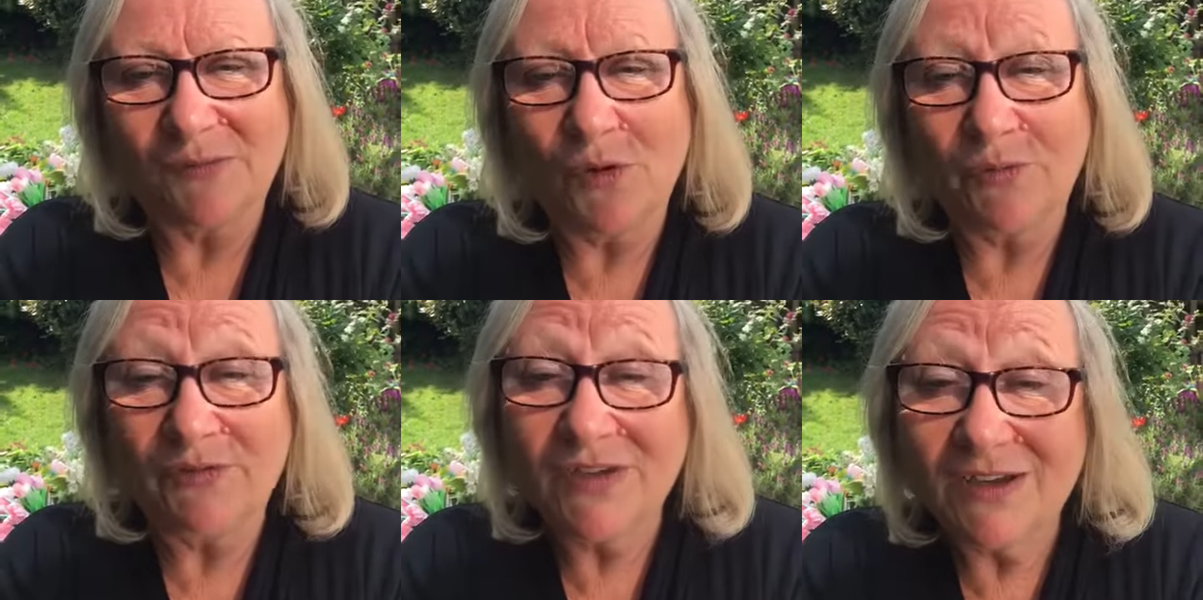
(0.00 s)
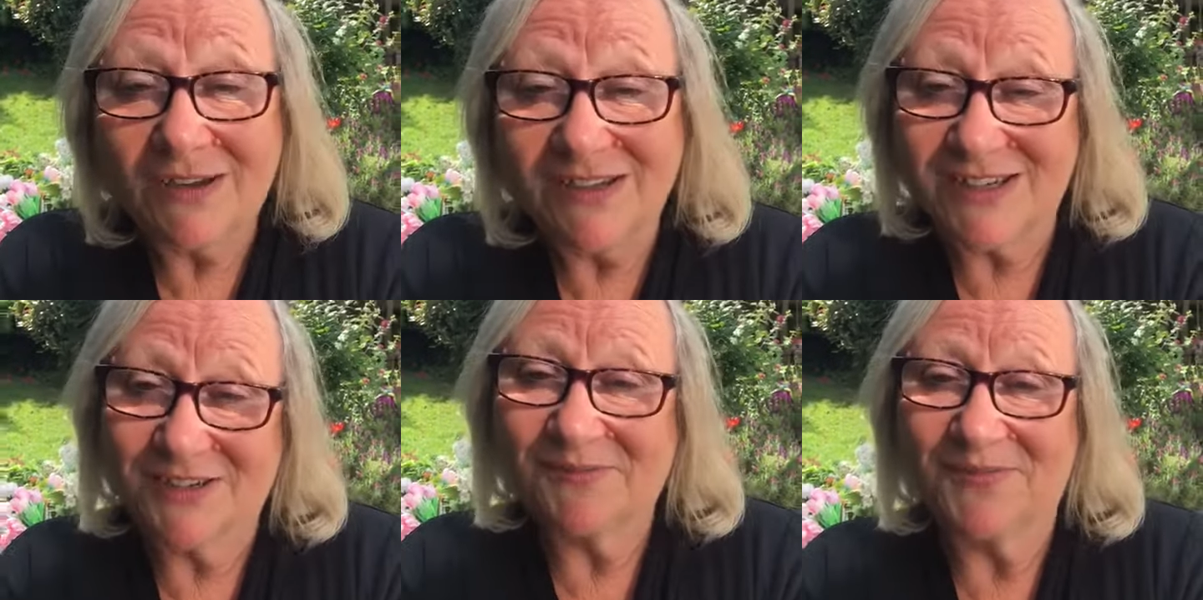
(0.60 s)
what we've
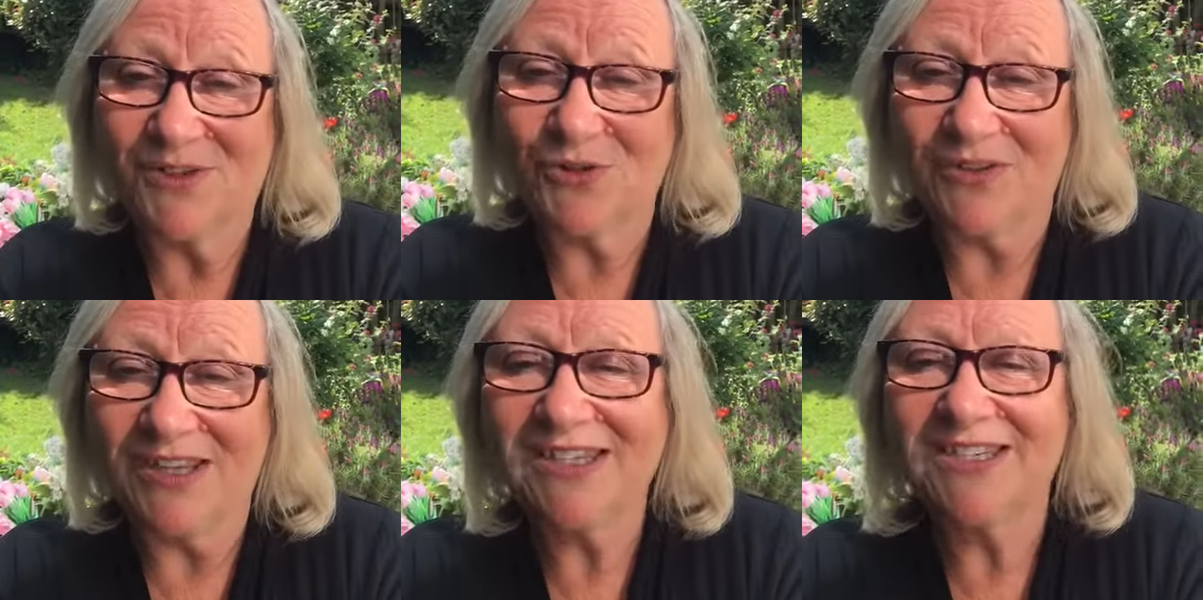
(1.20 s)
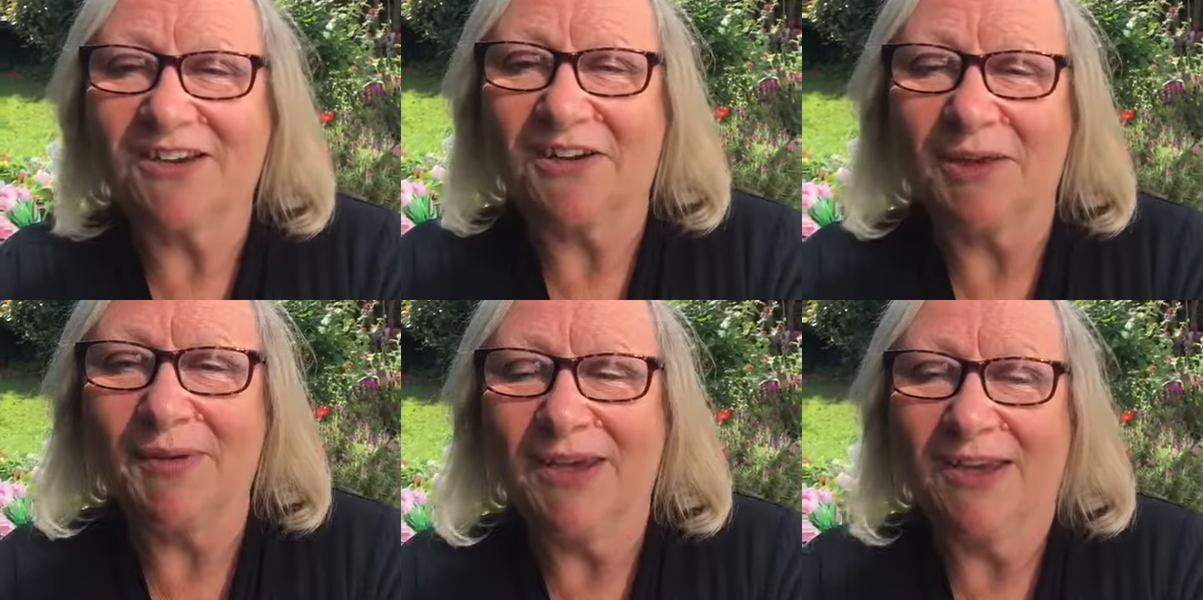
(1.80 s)
learnt during this
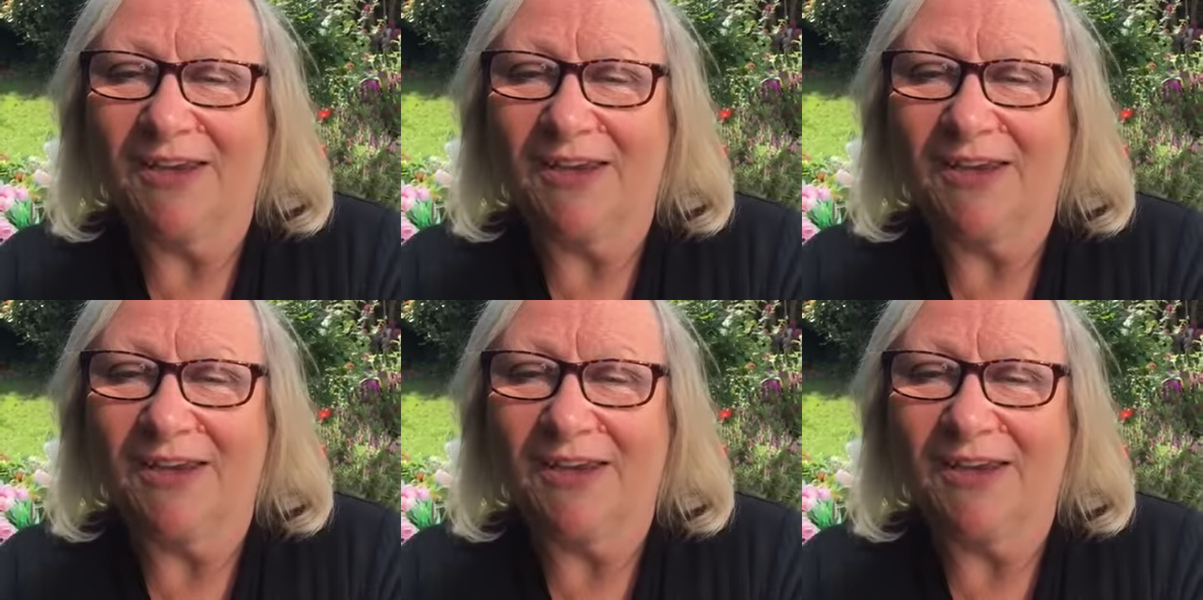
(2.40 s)
time,